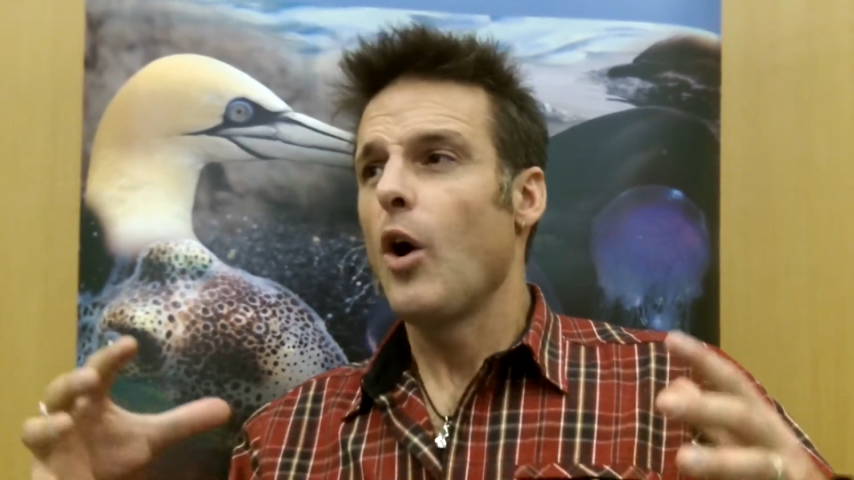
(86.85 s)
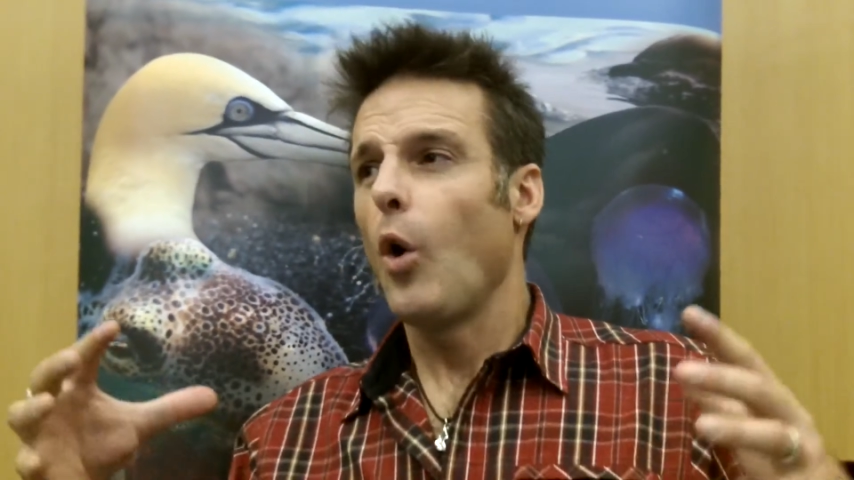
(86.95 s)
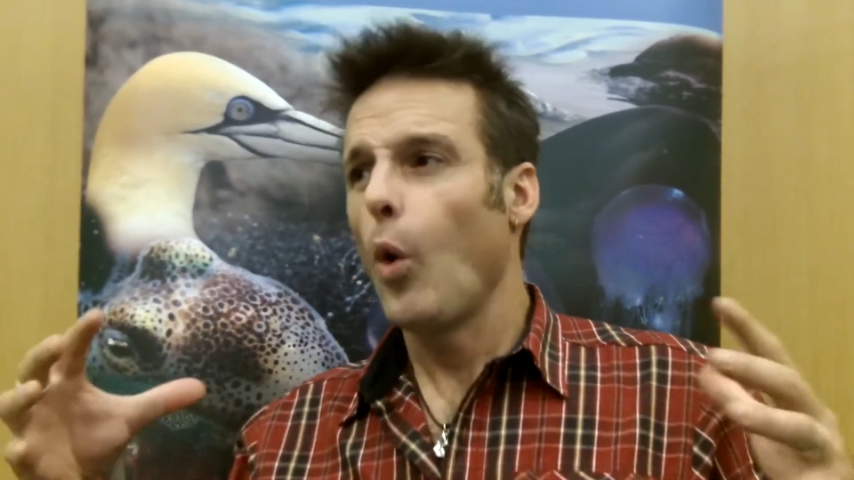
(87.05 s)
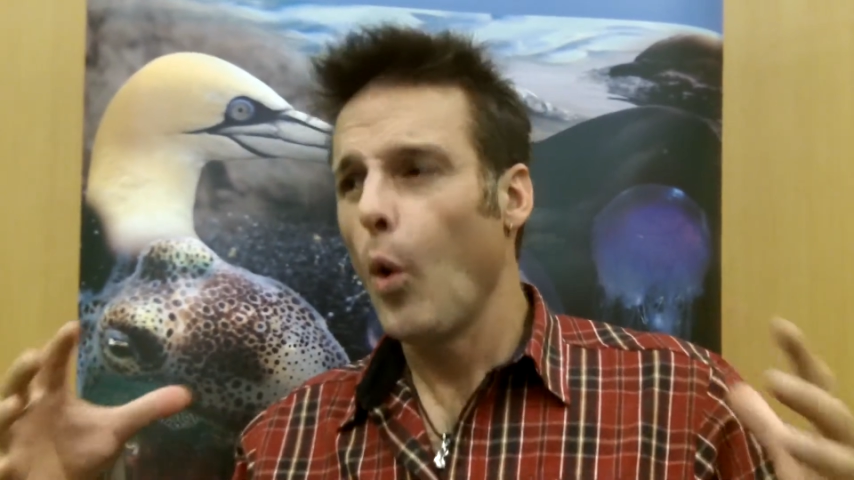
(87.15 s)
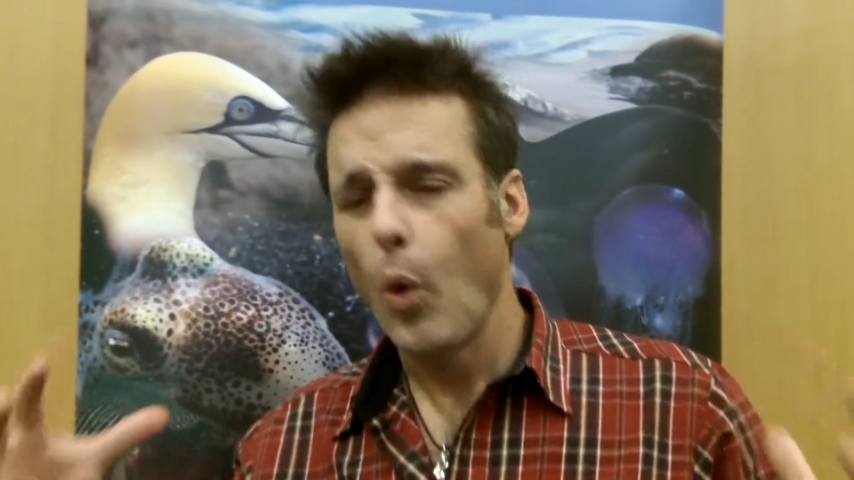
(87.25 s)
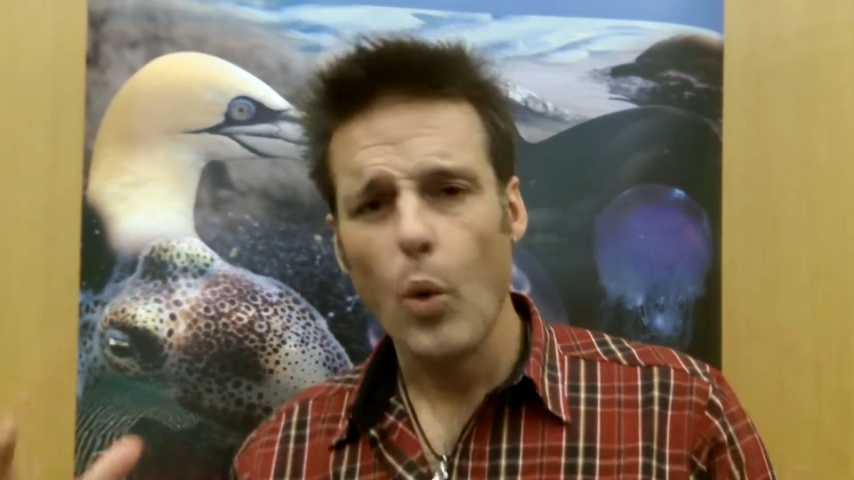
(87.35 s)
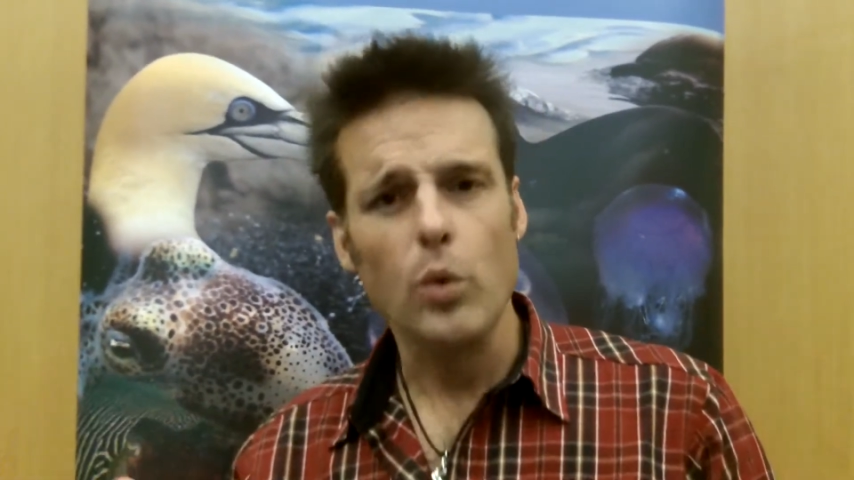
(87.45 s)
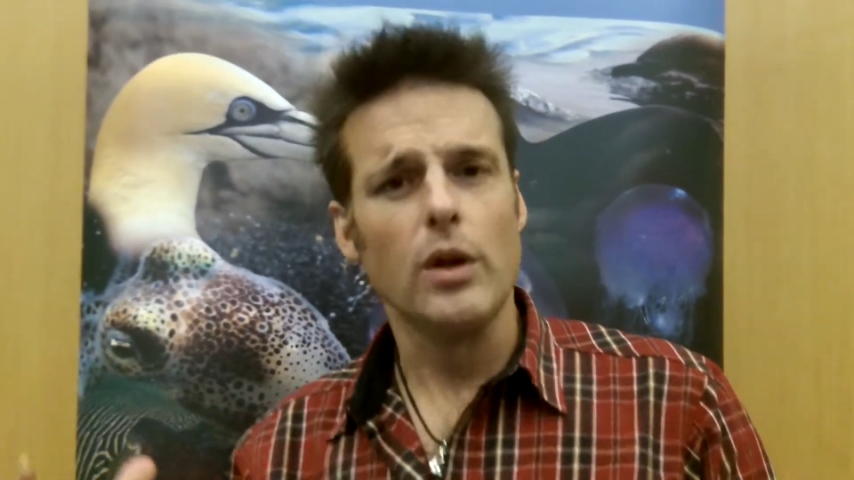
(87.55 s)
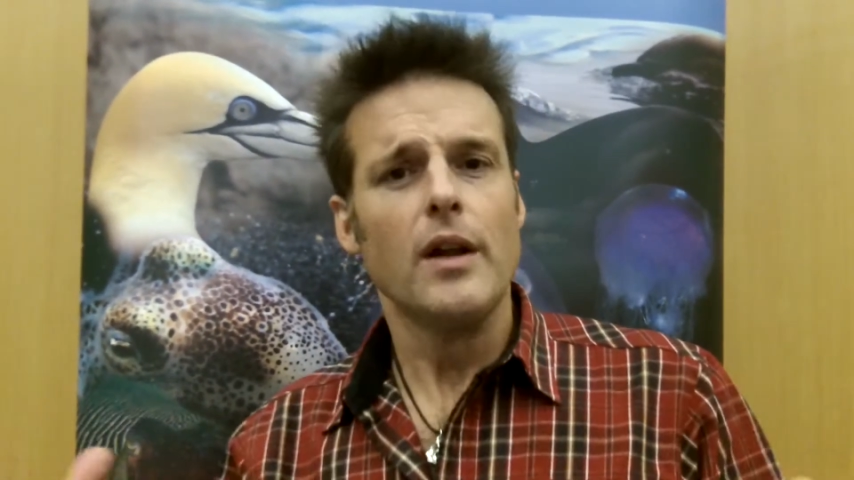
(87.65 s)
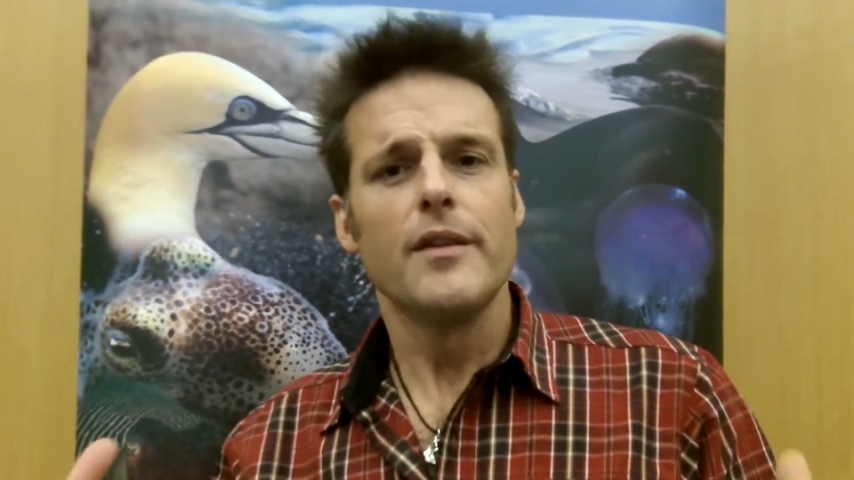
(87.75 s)

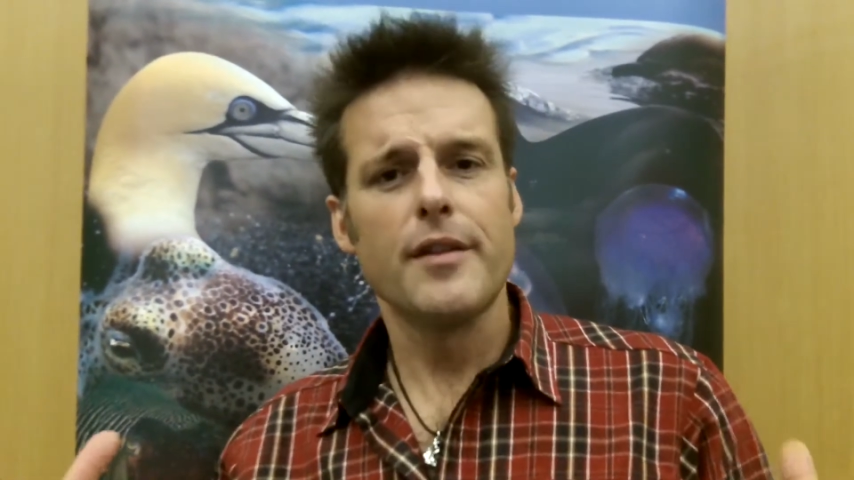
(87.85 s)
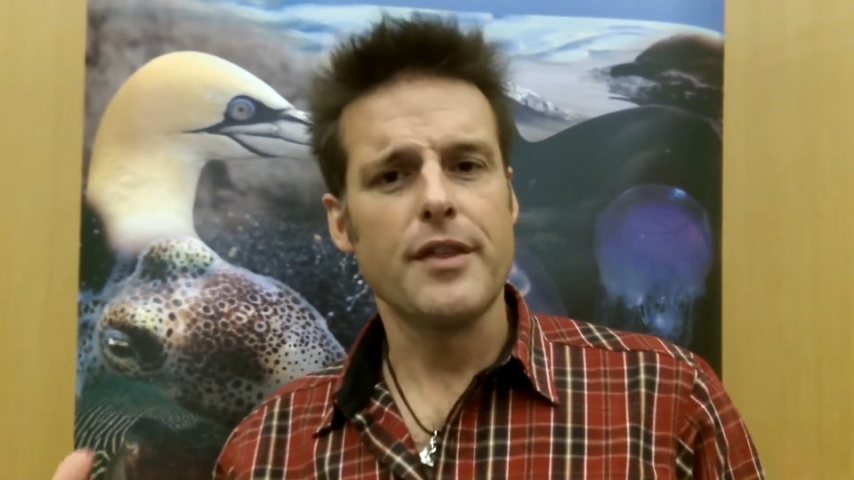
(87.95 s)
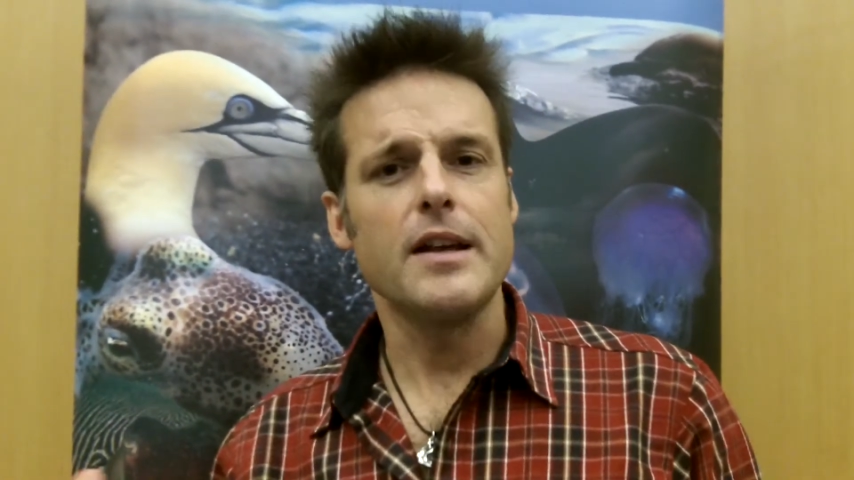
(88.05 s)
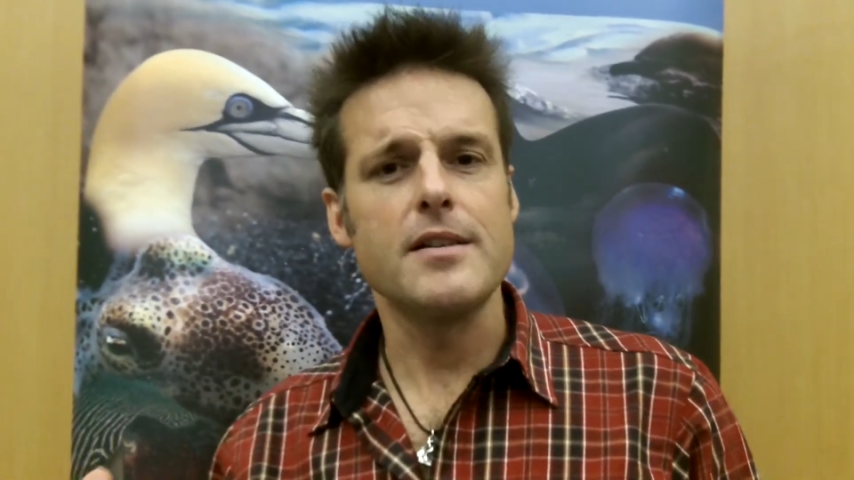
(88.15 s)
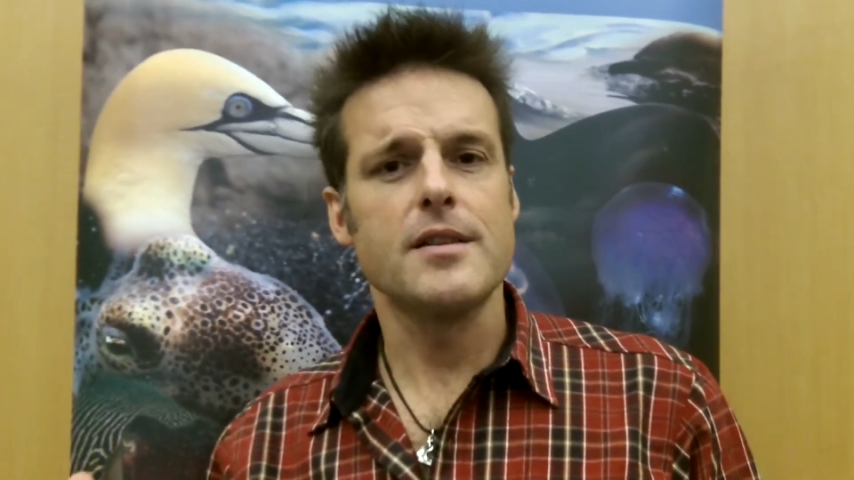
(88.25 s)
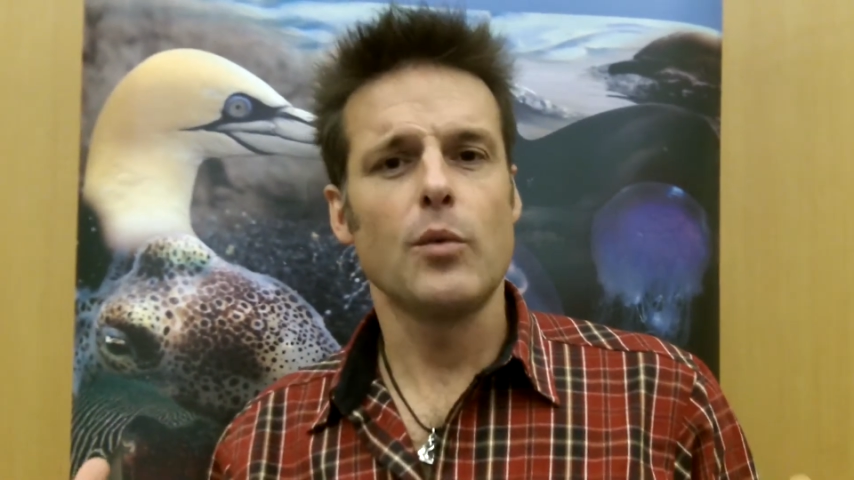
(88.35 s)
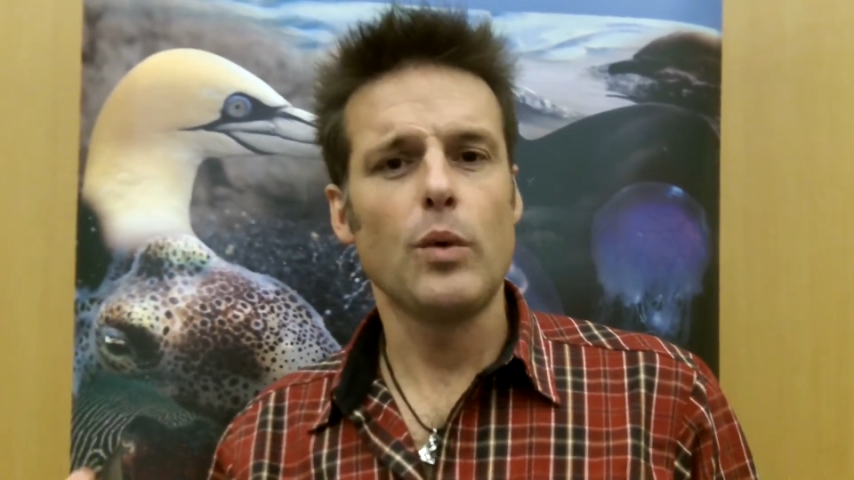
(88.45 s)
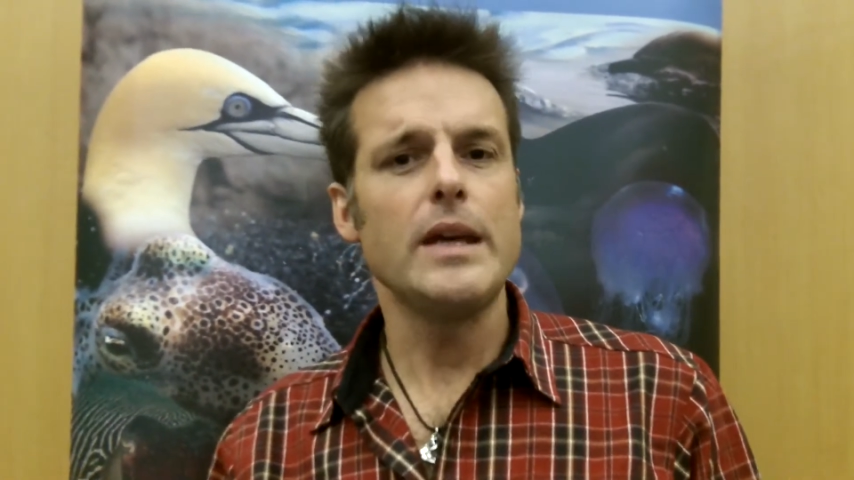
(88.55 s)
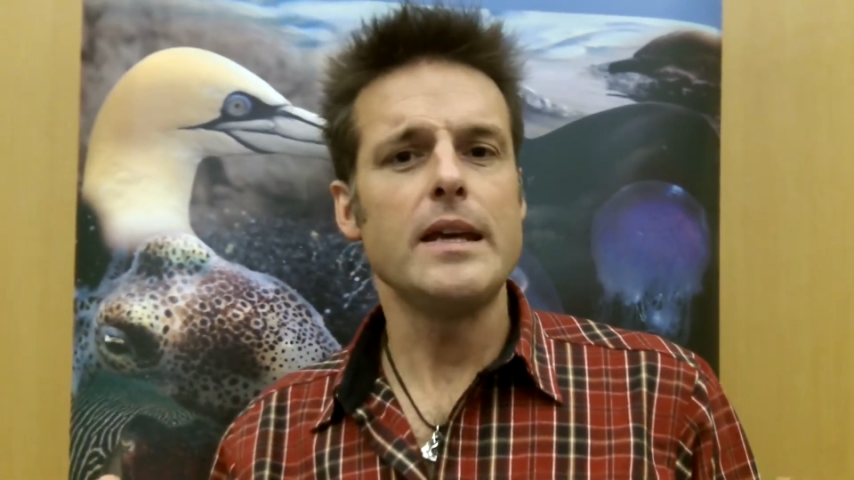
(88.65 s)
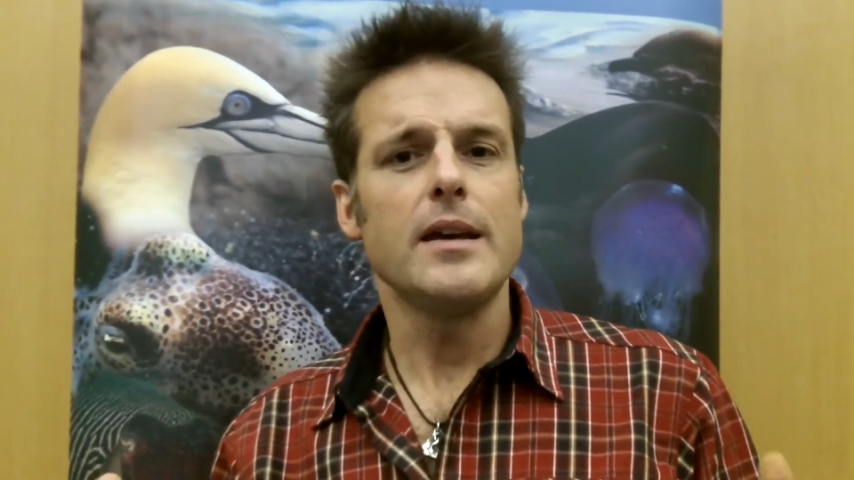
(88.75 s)
all the things that
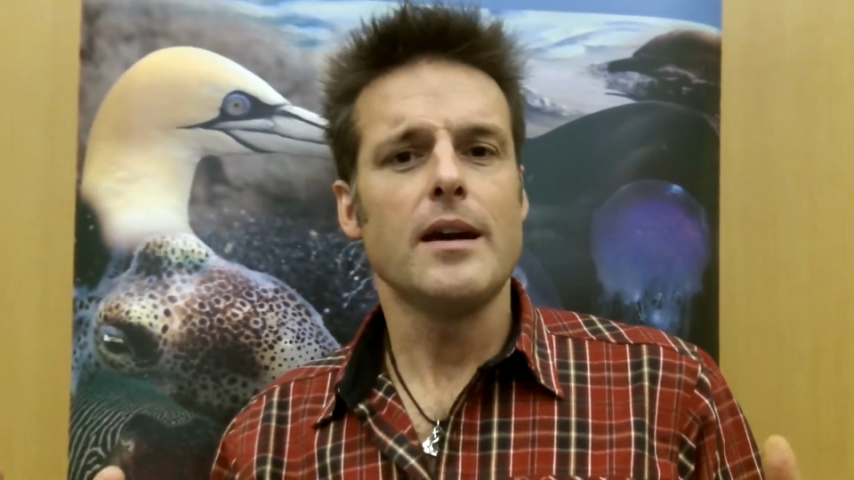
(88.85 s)
we